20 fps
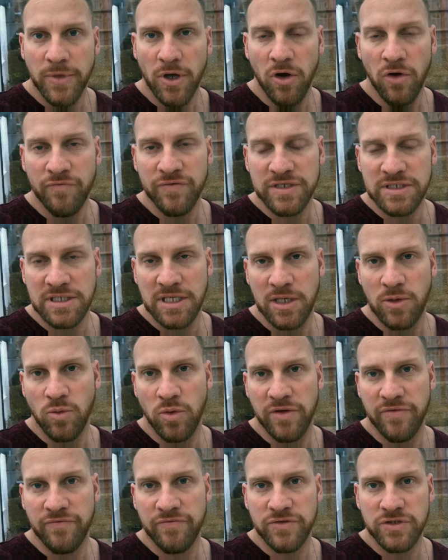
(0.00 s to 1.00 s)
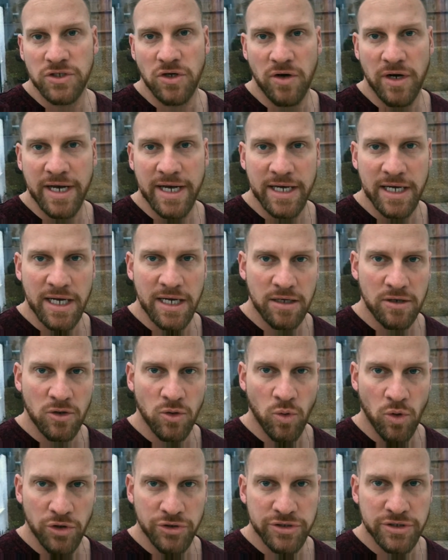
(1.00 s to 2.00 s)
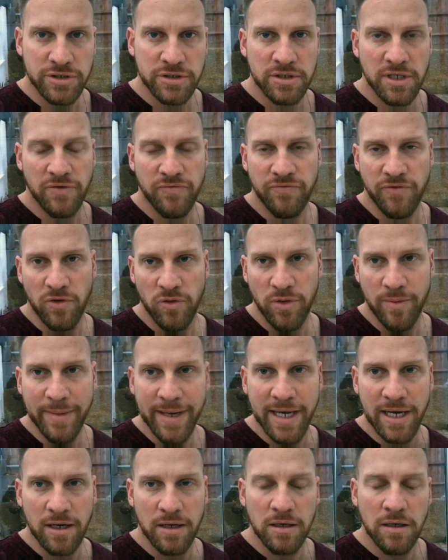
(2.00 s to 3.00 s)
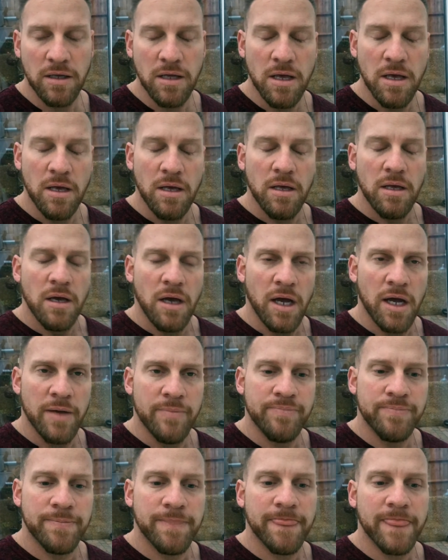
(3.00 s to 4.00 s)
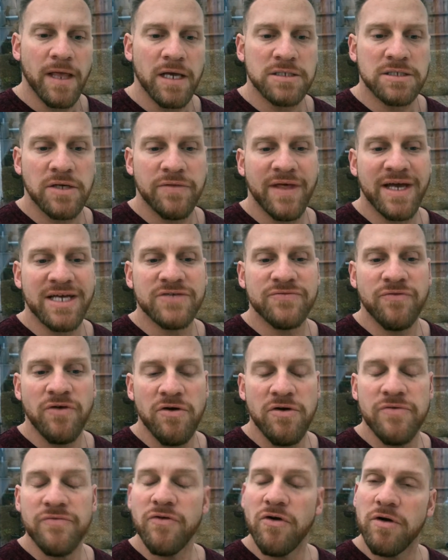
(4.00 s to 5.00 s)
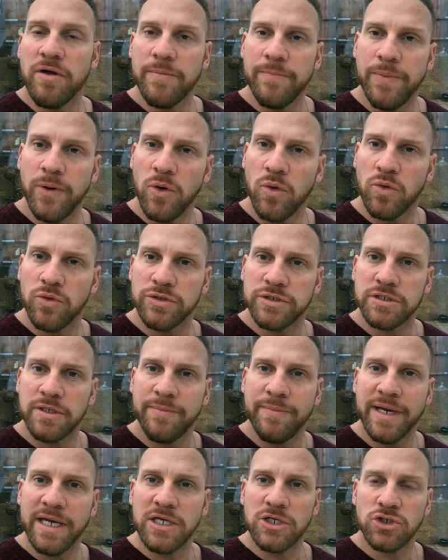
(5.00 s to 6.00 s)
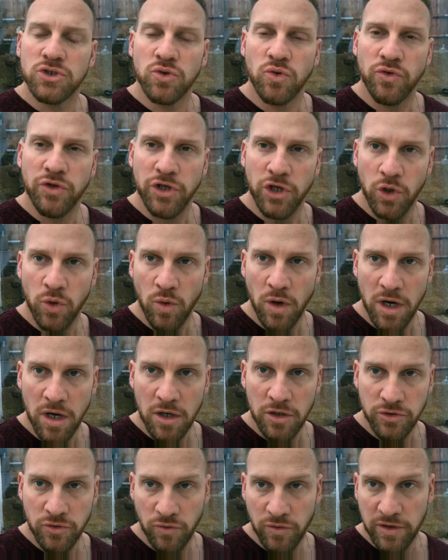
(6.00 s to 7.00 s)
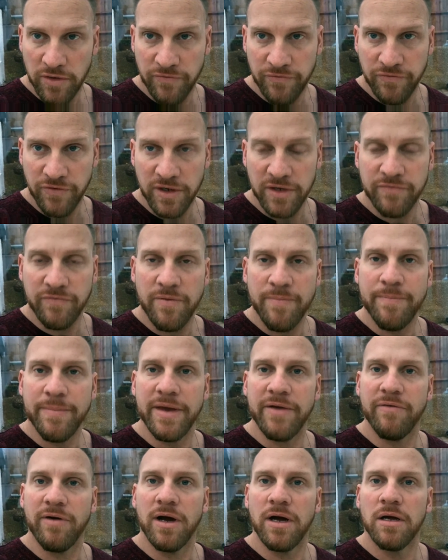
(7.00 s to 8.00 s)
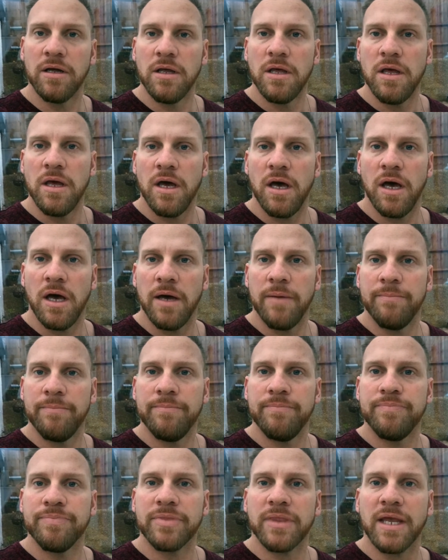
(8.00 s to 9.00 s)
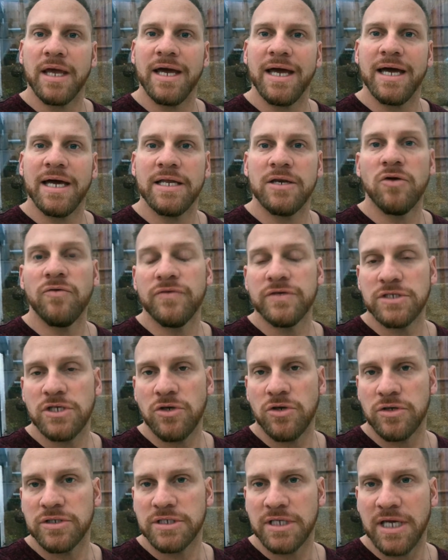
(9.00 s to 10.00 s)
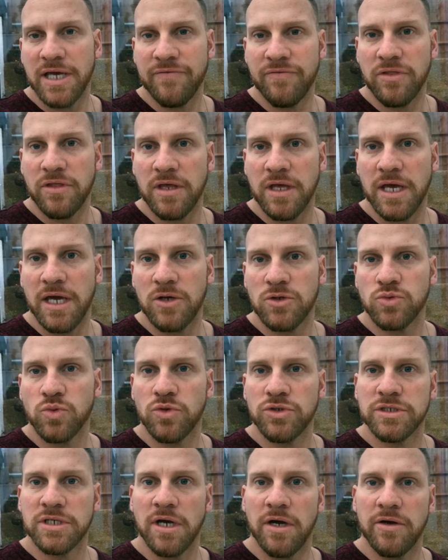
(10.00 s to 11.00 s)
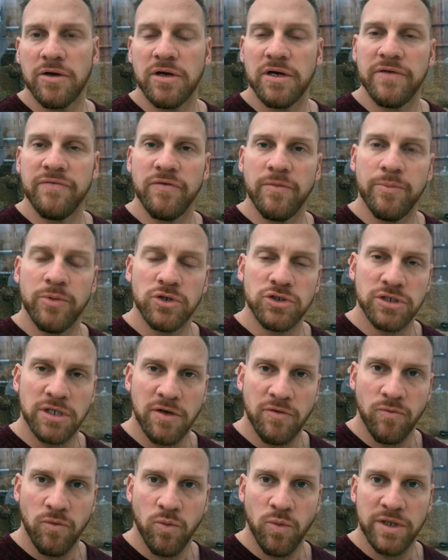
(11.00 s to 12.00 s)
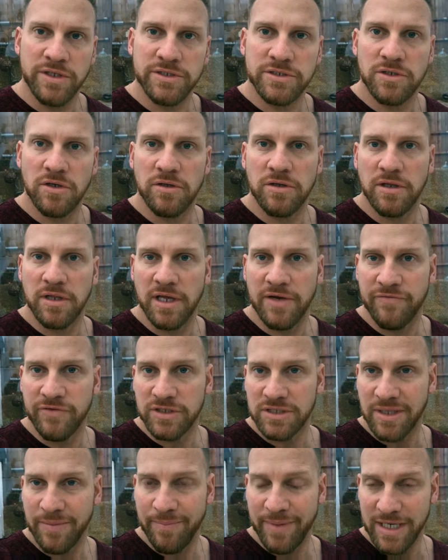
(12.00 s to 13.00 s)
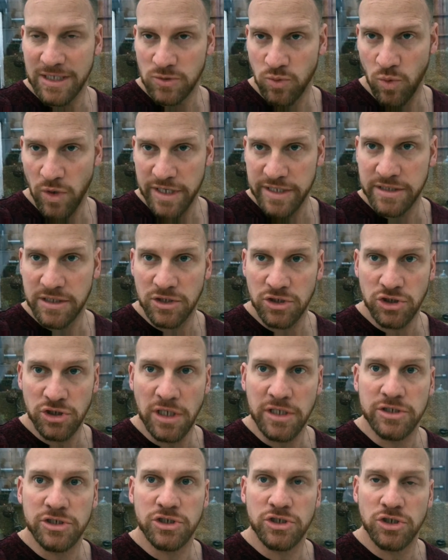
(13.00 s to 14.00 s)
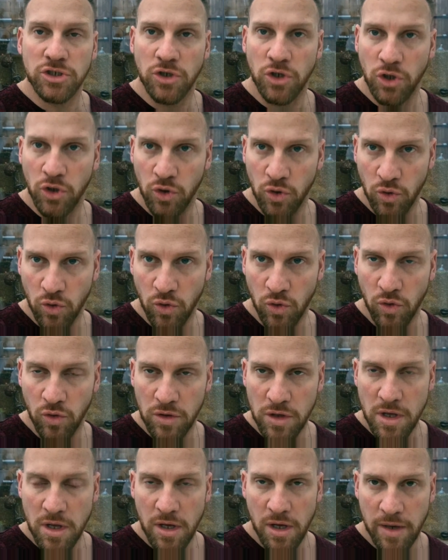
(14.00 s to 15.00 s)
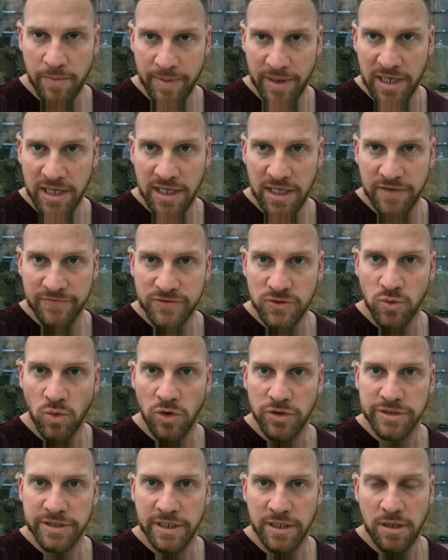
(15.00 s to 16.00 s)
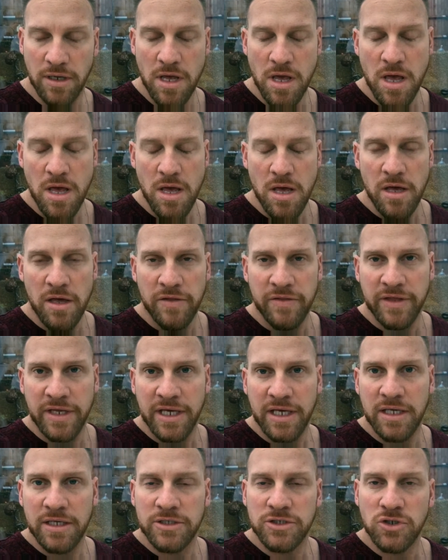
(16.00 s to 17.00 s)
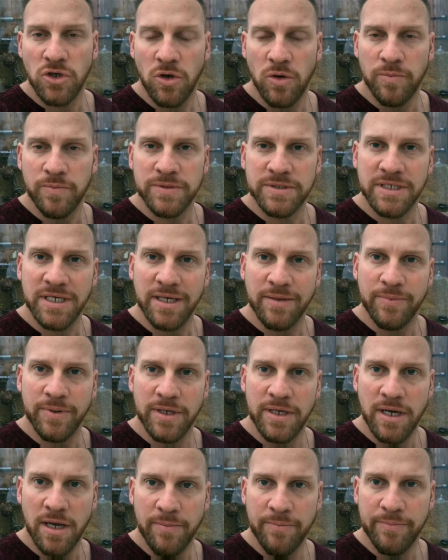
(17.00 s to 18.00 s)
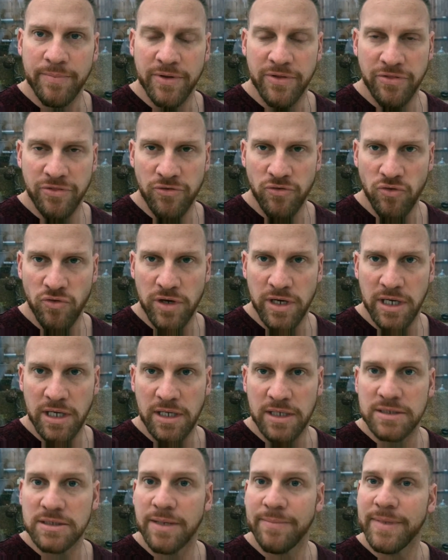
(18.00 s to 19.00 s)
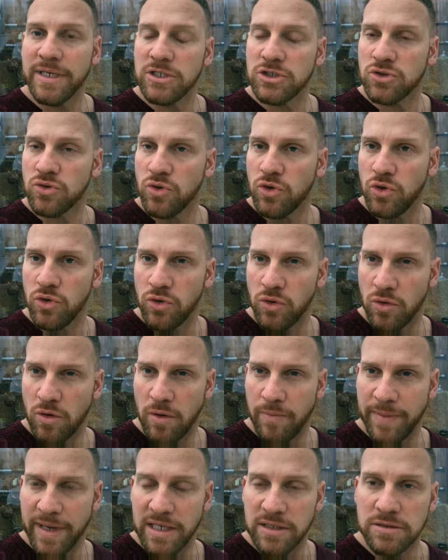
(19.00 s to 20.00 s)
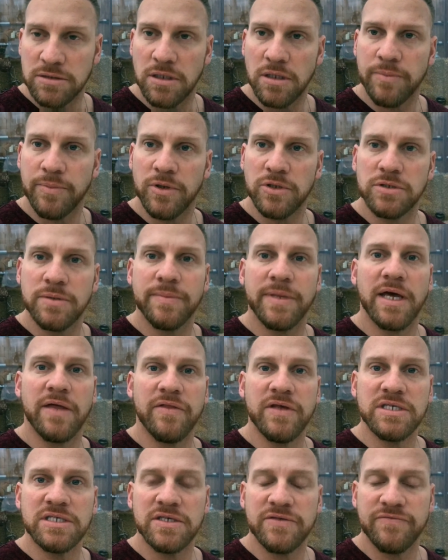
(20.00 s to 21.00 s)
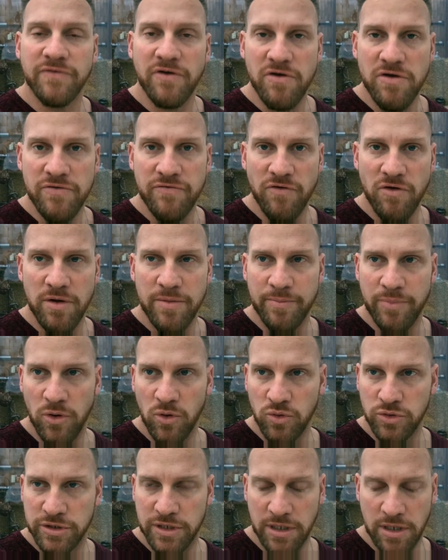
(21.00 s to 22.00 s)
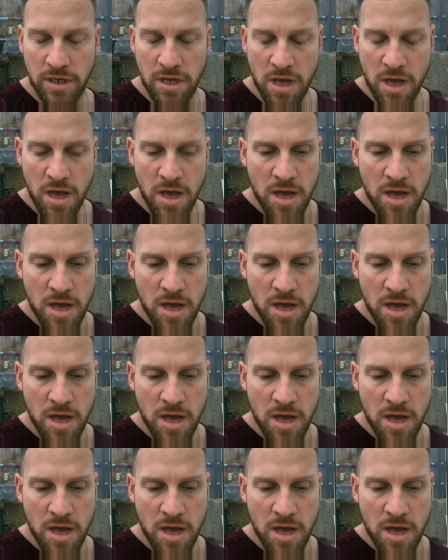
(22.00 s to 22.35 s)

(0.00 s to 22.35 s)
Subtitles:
Obviously with tight quads, they'll throw them out. So that's very, very important to make sure that you are doing it in front of a mirror. And obviously you can see everything else, what's going on. If you're pushing up one side or the other, it's the best way to judge your ability of squatting. The top tip number 3 is to make sure you do not bounce at the bottom. Now this is very, very important,